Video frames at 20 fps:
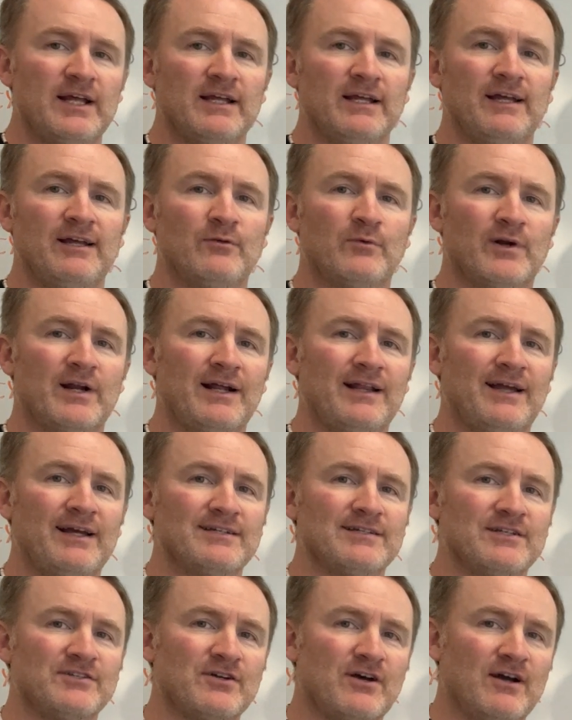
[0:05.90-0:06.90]
And what I like
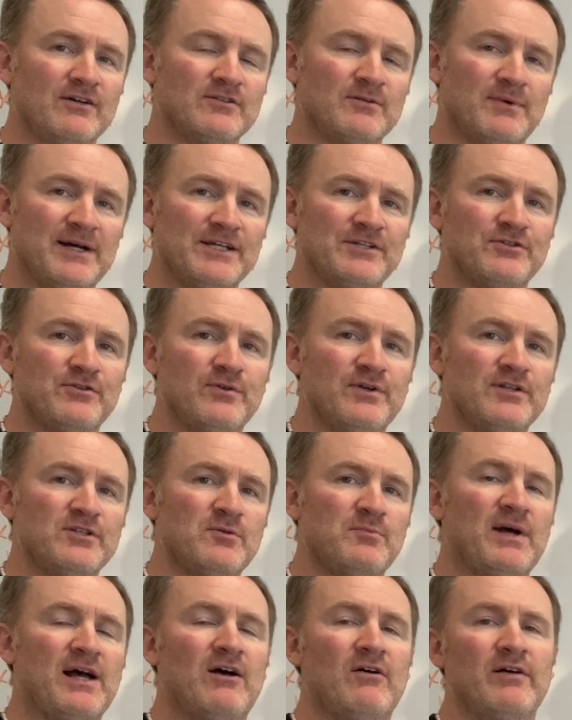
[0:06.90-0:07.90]
to talk to my students
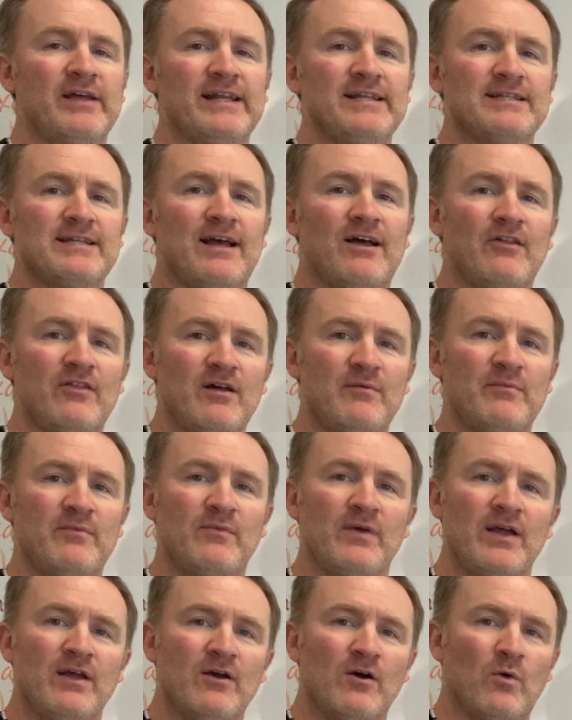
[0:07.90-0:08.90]
about and tell
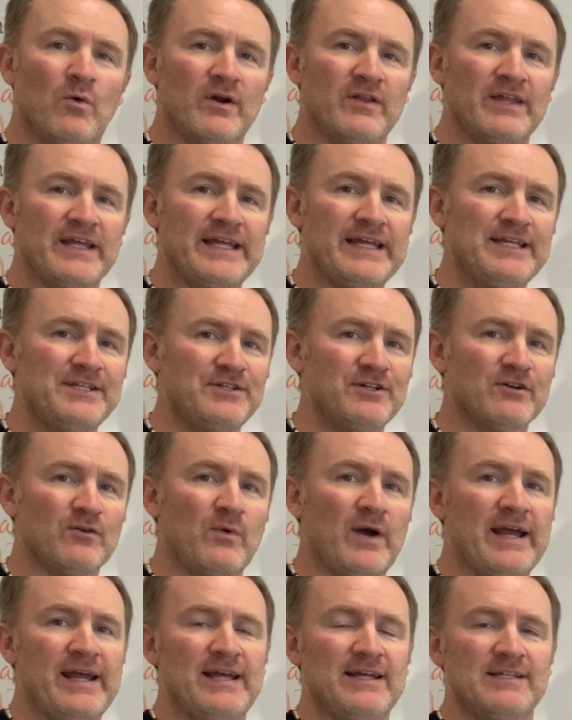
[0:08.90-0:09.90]
them one of the easier
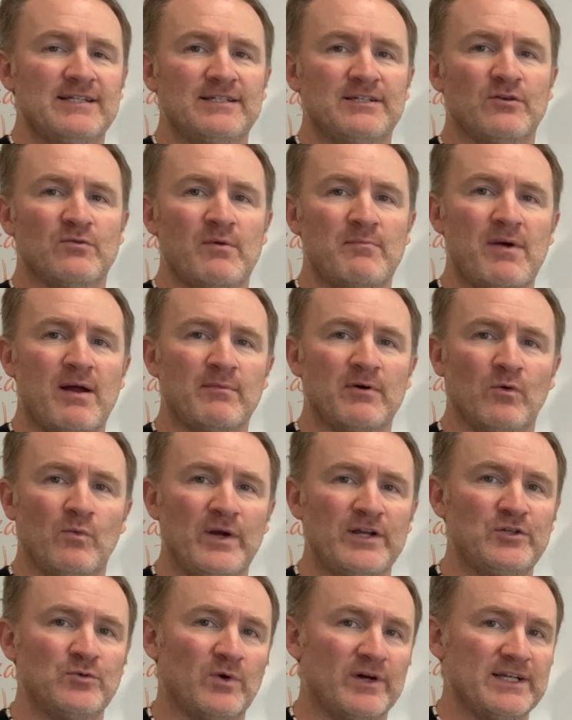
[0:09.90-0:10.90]
ways to remember
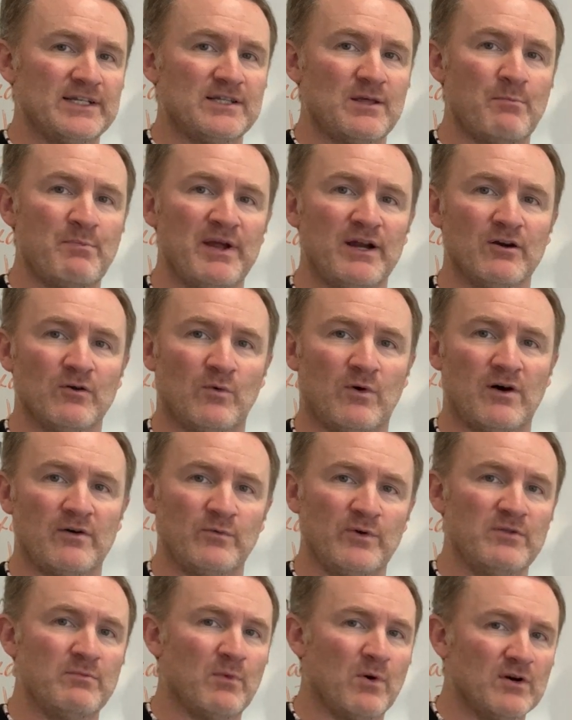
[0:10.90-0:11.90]
which one is the bigger one
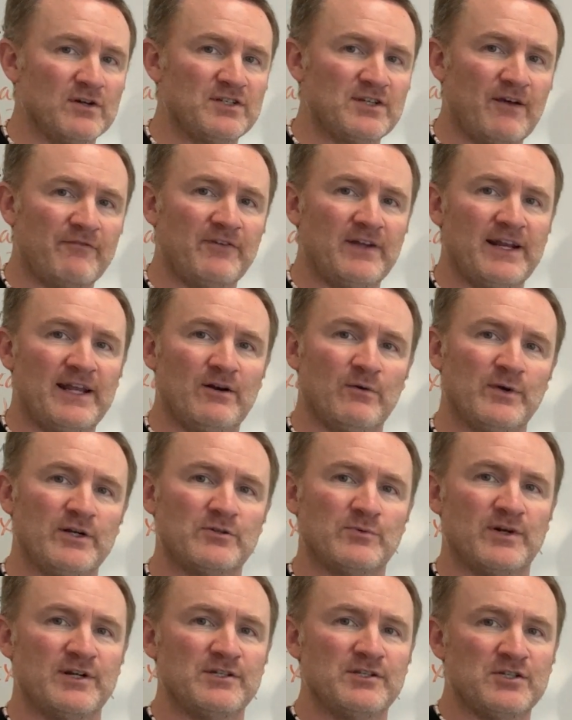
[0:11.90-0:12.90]
with more stuff in it, or which
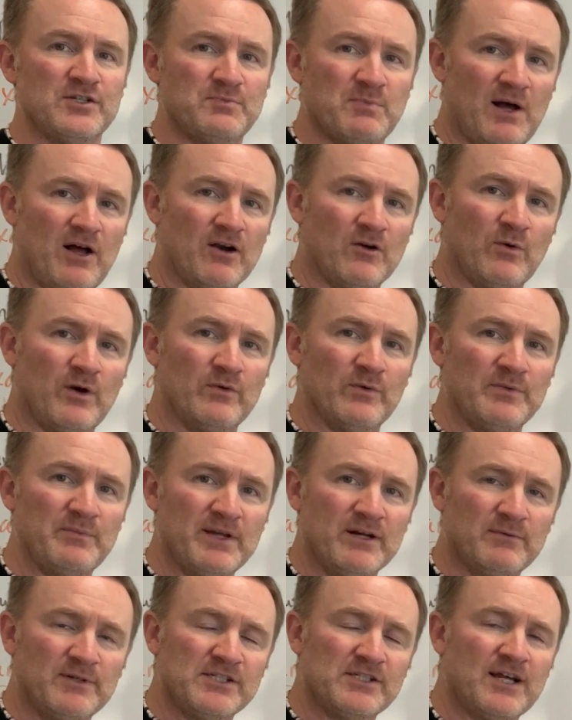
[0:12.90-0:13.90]
one is the smaller one with
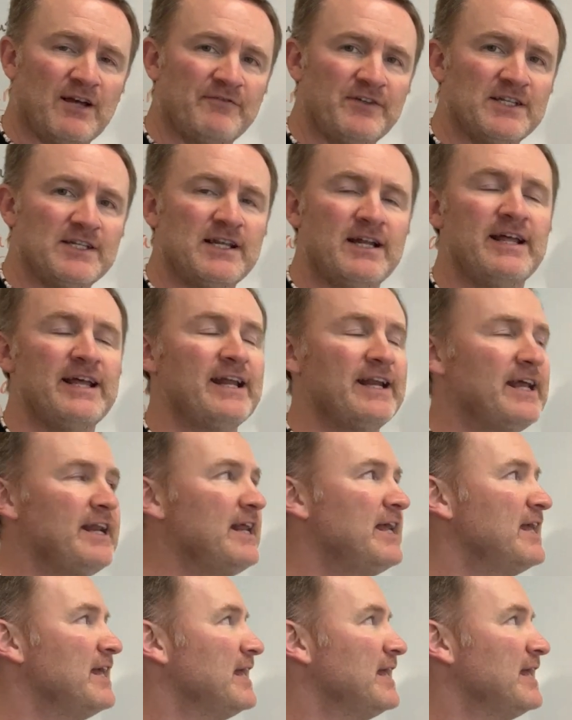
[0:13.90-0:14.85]
minimal stuff in it,